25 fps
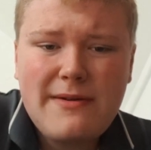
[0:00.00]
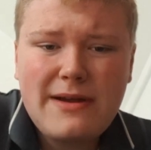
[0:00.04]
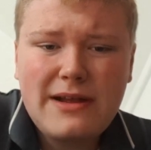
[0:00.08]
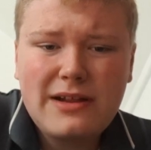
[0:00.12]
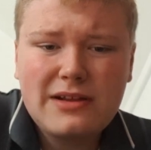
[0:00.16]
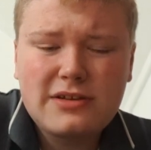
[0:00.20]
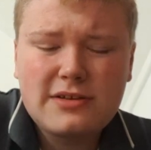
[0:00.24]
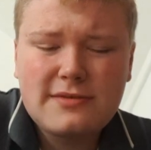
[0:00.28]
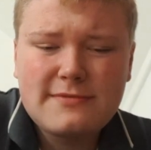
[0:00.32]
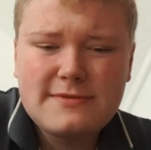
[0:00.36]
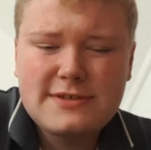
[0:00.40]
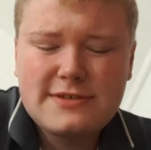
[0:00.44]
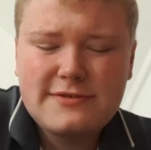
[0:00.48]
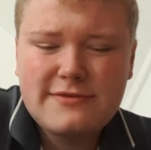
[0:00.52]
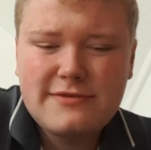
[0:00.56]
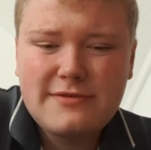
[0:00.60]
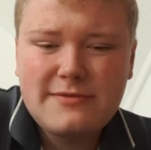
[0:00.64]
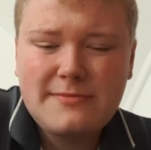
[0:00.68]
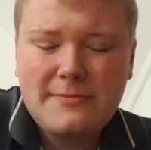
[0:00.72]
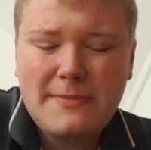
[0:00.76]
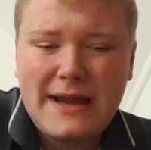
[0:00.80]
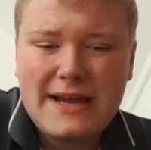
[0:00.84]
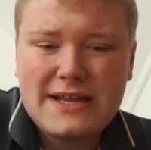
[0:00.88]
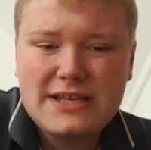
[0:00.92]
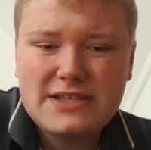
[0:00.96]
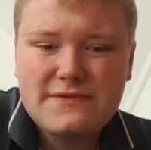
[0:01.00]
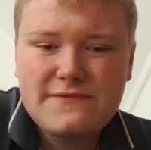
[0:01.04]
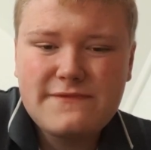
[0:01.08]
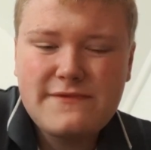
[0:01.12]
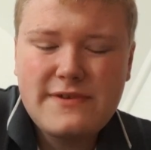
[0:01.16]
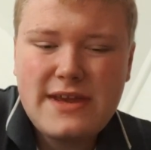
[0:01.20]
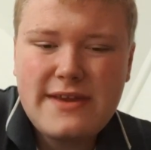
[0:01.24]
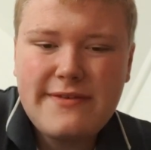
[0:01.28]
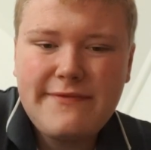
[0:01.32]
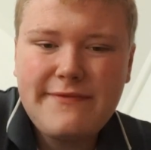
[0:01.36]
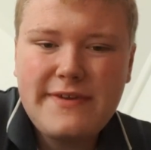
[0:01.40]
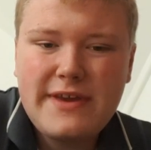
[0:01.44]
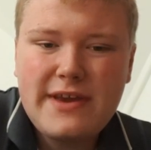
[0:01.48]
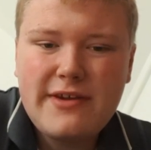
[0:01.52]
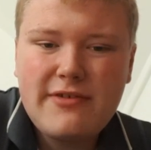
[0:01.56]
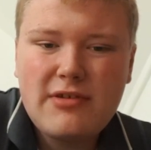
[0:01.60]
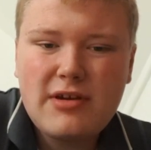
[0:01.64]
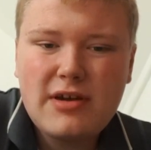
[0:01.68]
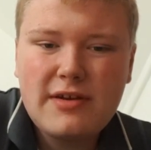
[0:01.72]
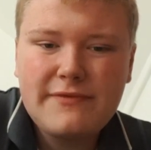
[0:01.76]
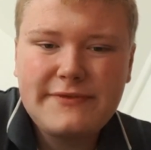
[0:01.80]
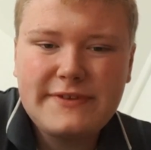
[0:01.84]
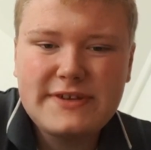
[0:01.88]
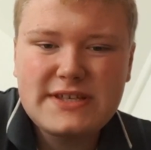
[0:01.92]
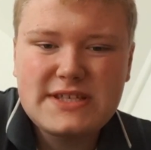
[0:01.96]
Welcome to a match review
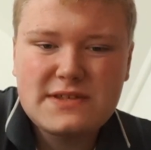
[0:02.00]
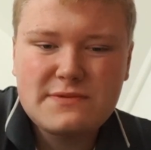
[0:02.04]
of the